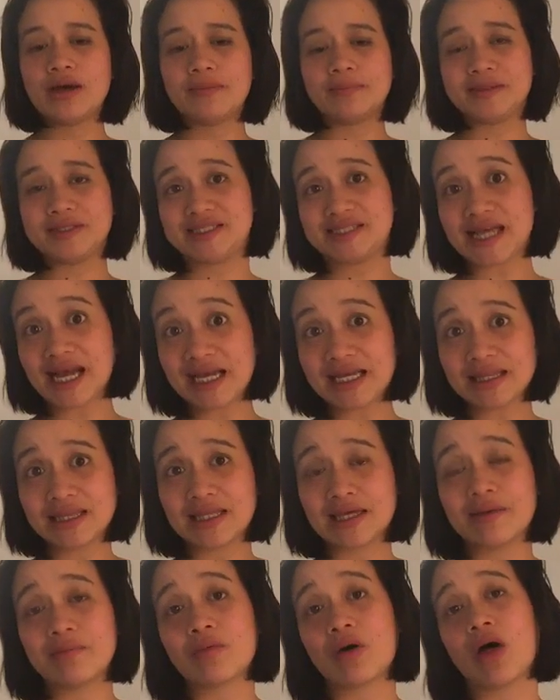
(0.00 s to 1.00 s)
beside
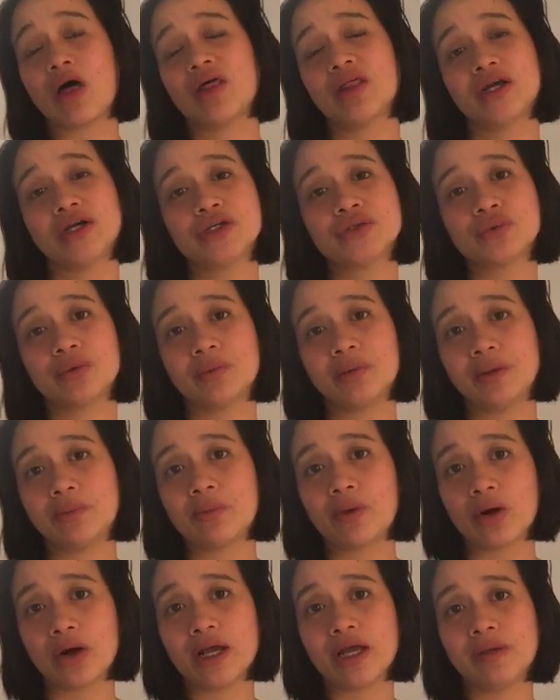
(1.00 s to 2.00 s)
them, while others will be
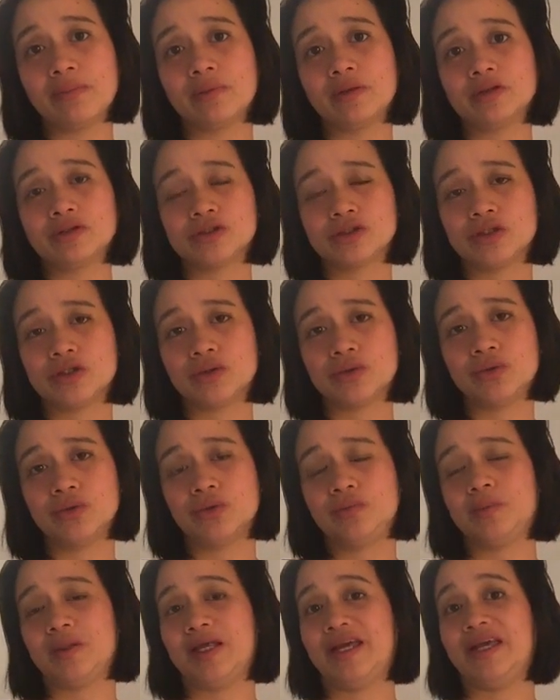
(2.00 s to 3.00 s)
more able
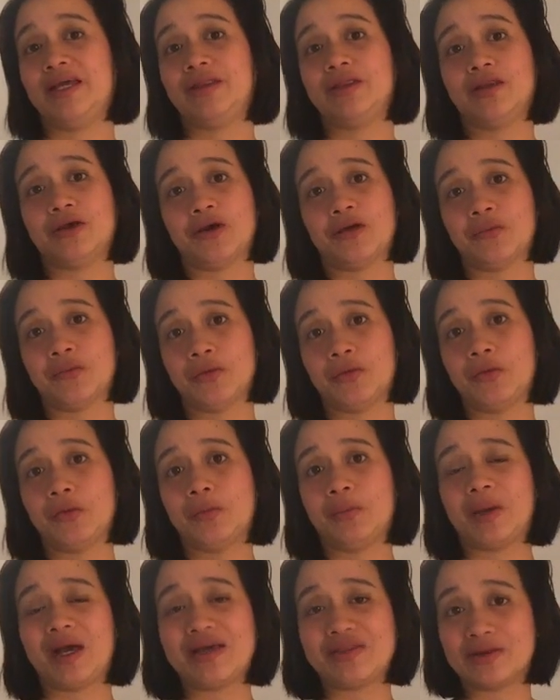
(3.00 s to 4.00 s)
to play in their
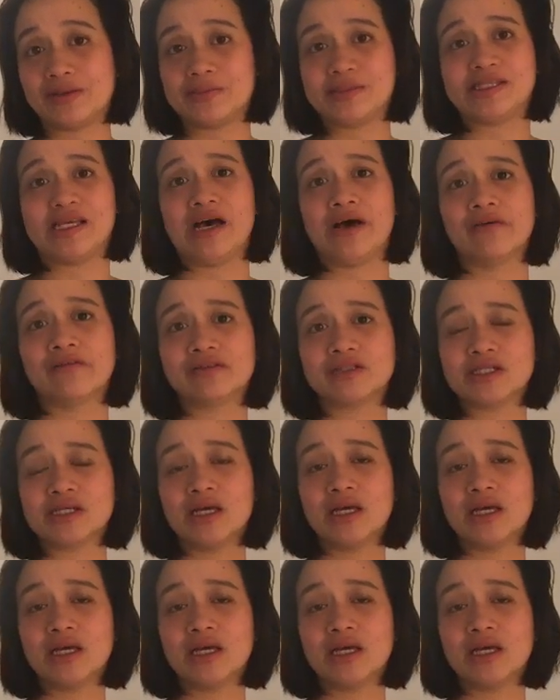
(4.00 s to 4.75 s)
room by themselves.